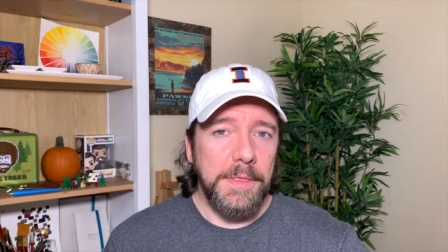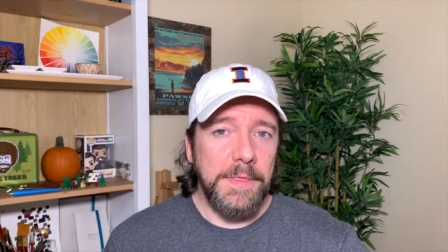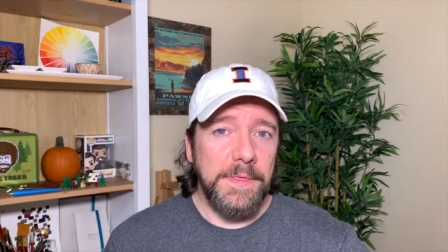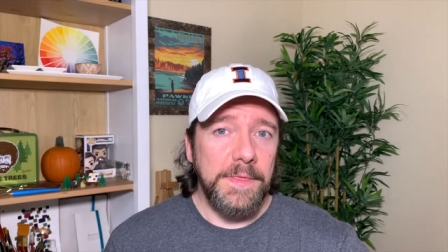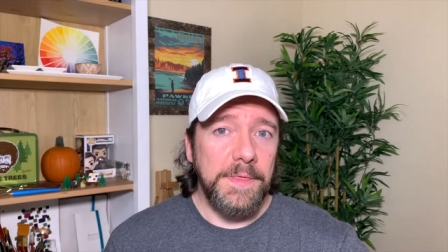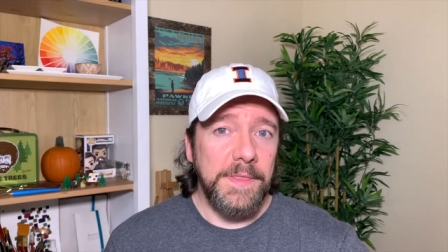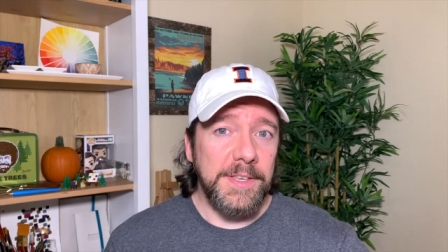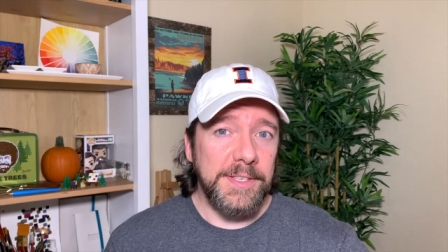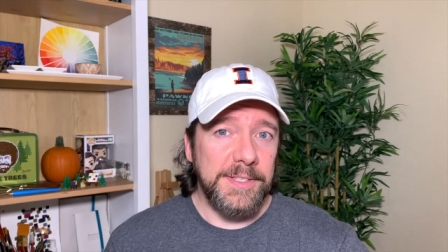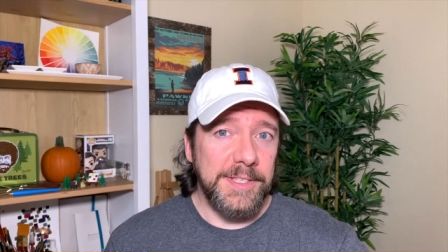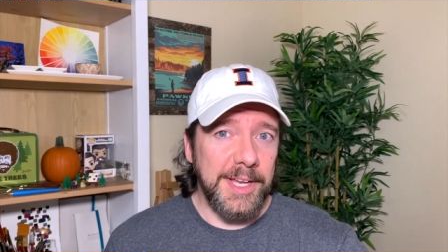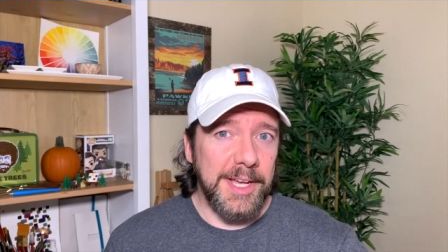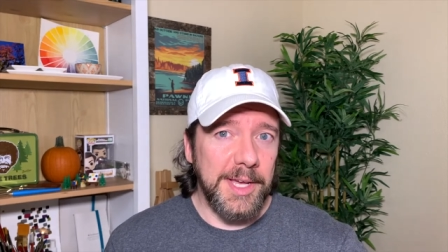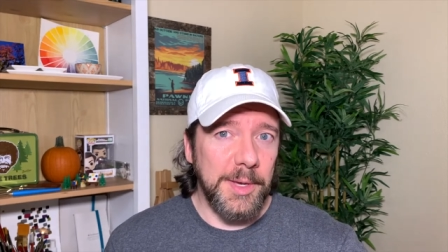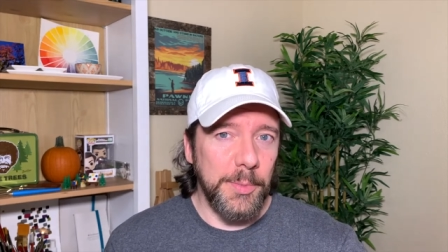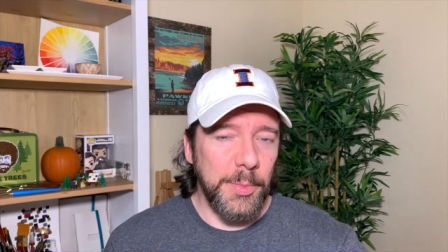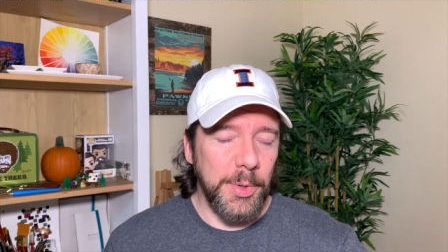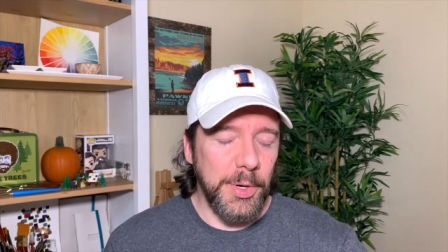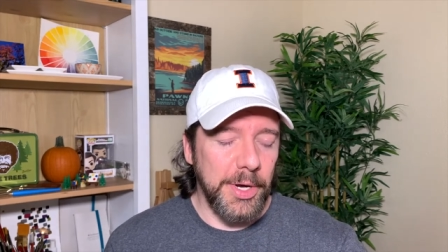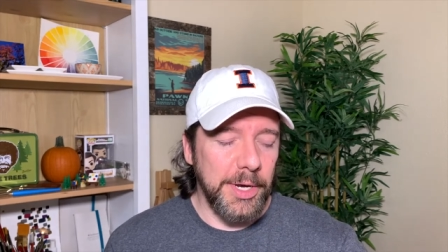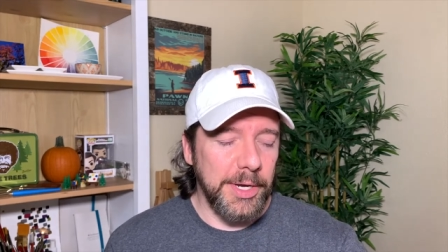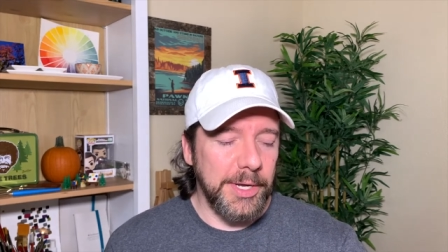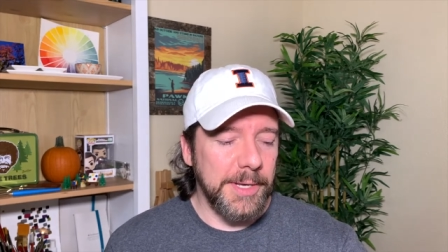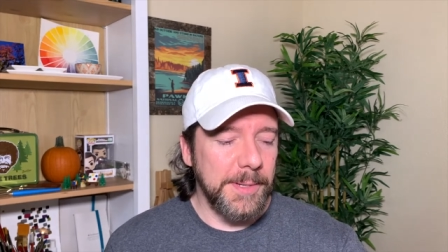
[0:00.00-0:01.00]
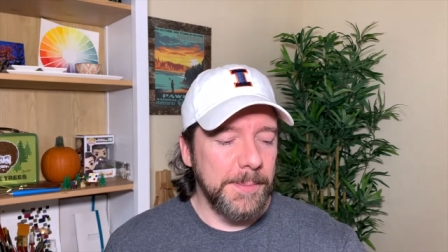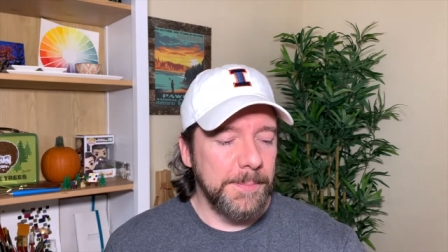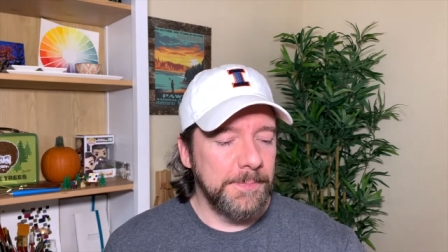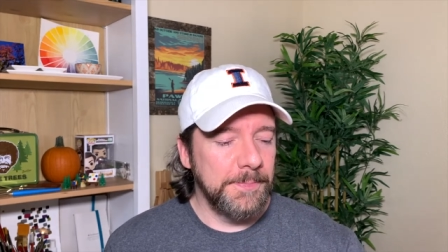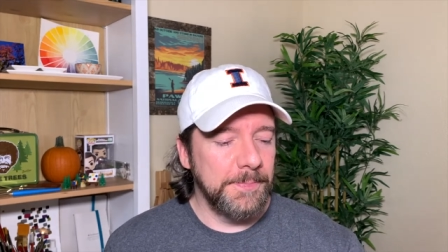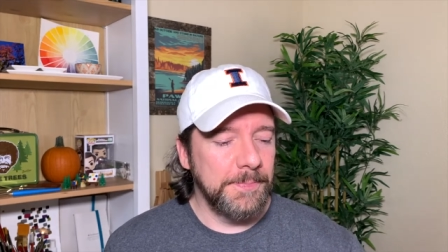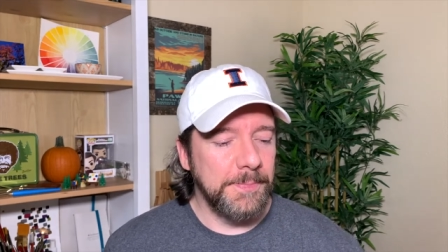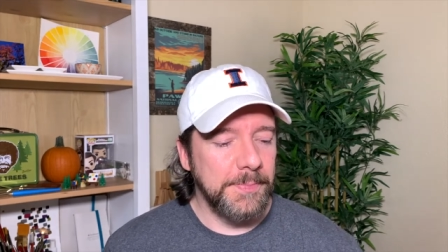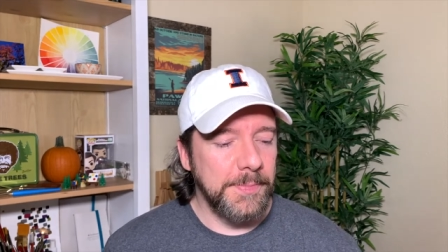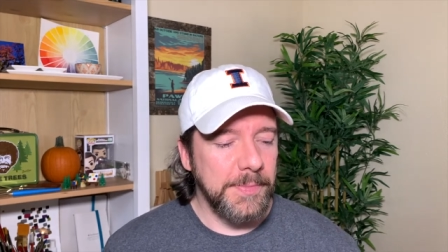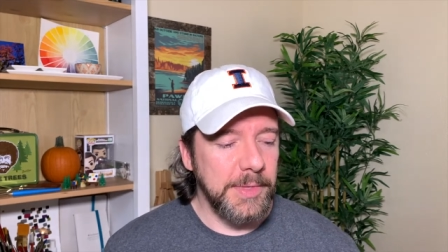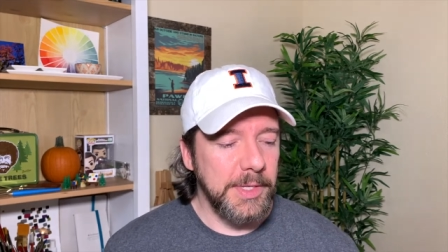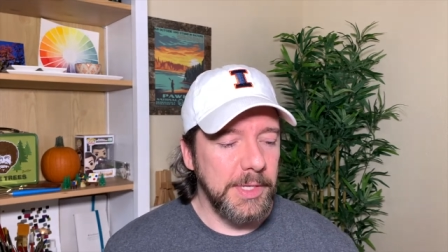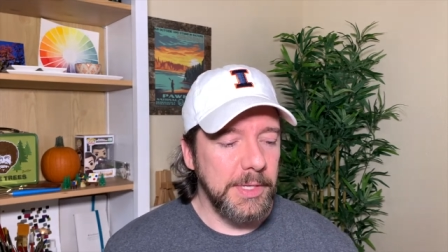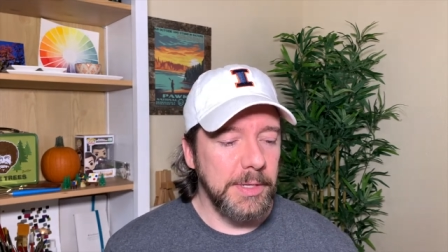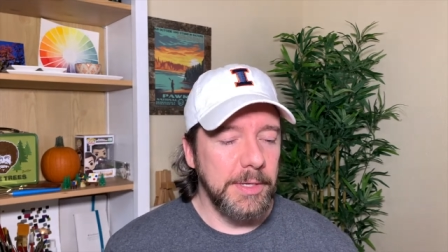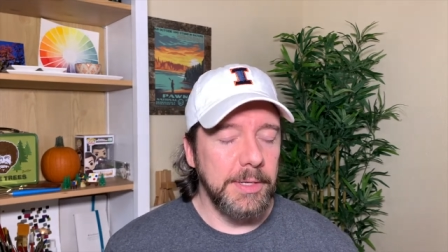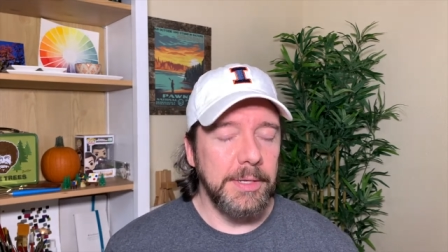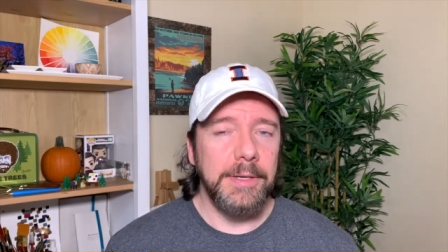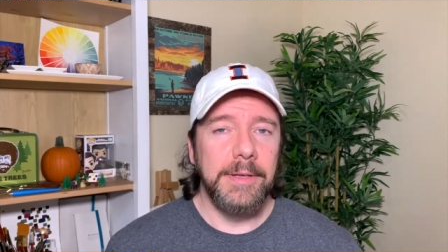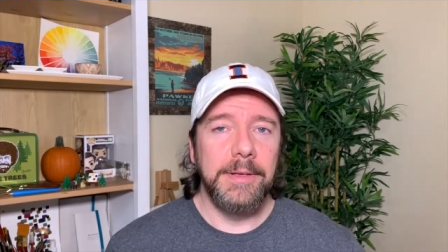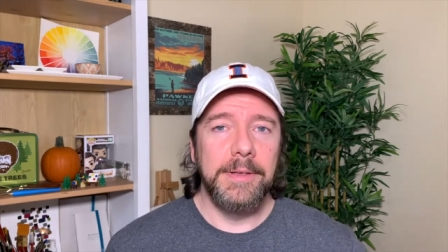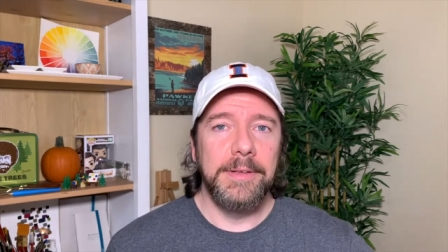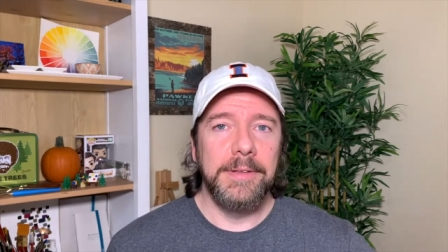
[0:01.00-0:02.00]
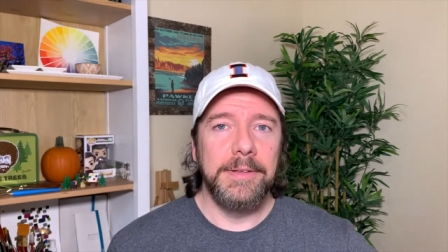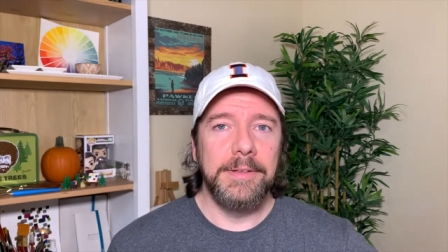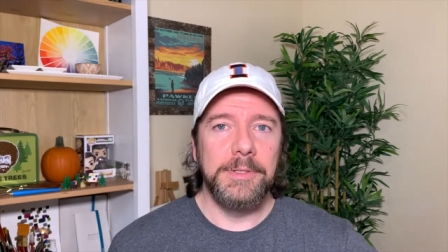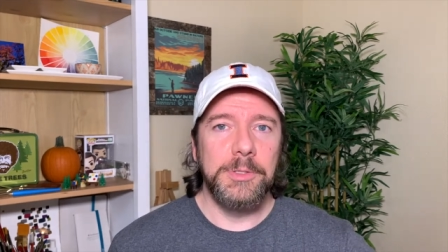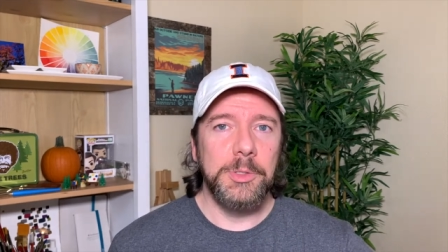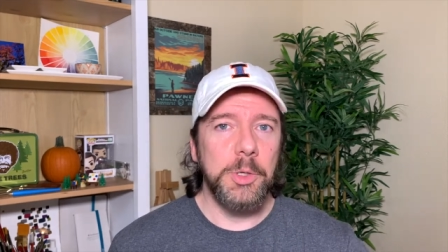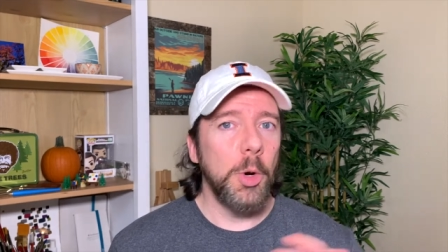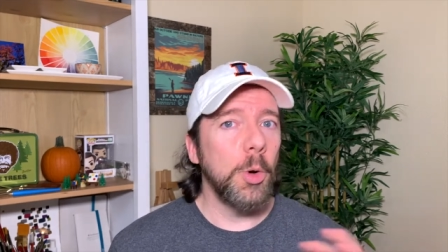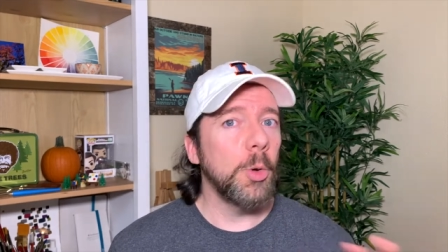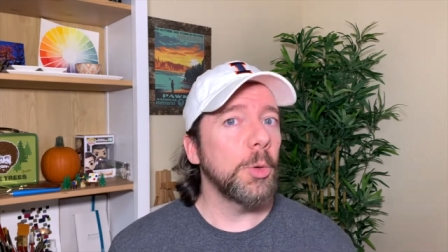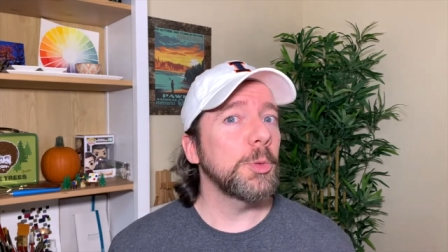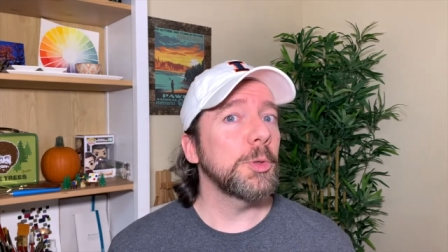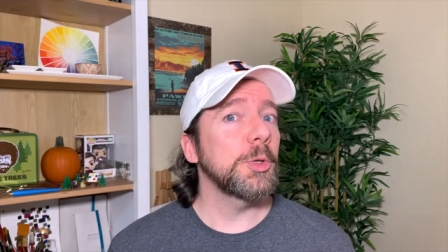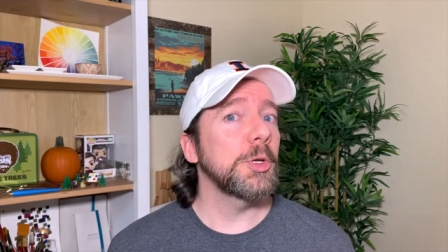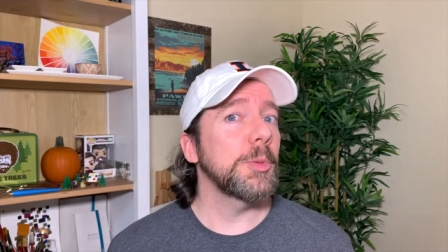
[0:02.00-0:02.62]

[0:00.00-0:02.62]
the second book, total